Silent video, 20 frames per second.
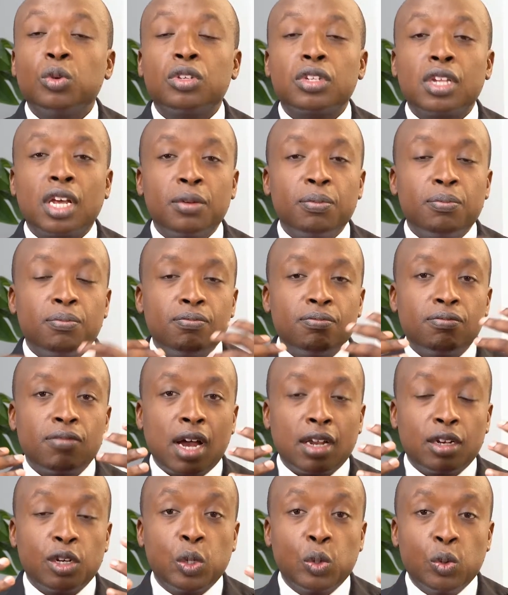start
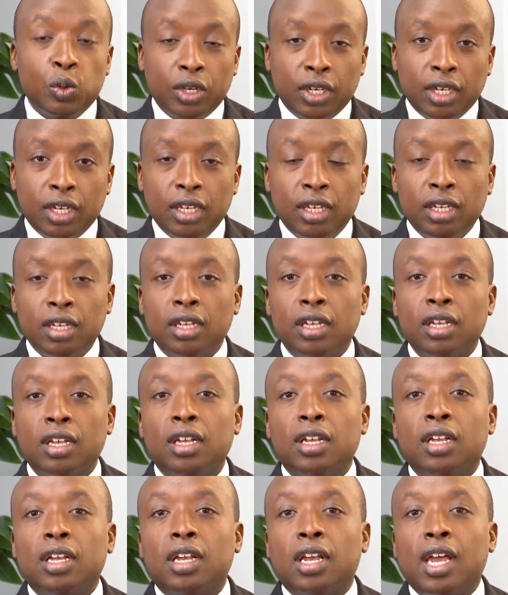at looking
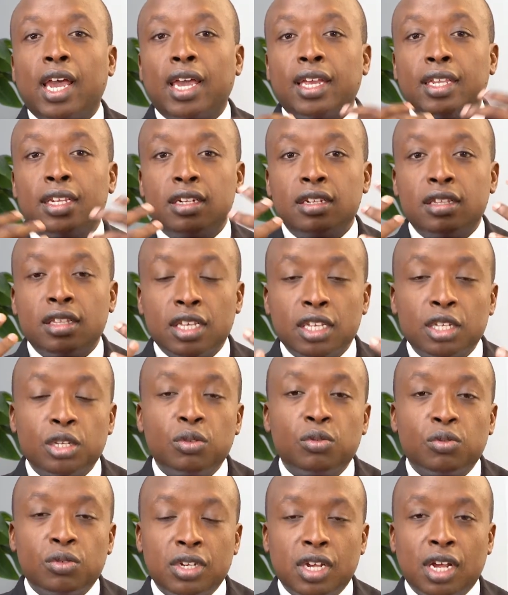at these
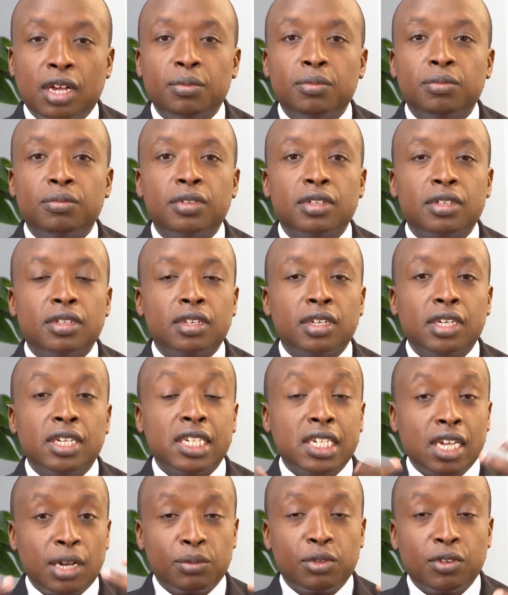two terms in
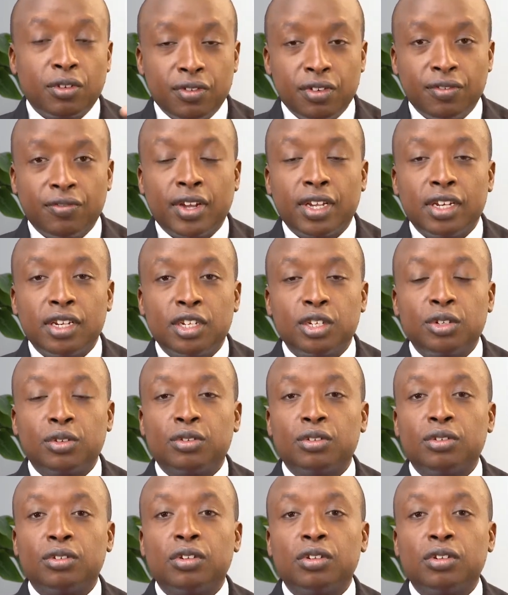terms of definition.